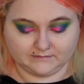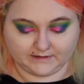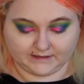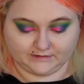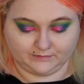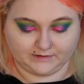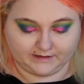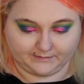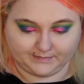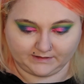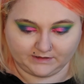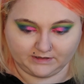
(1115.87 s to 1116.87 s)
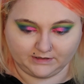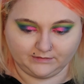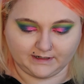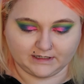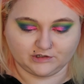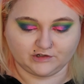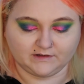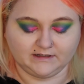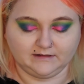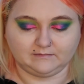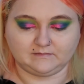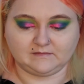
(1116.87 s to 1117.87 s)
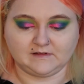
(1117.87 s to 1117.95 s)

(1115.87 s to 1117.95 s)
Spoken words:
that's what I'm about to do actually.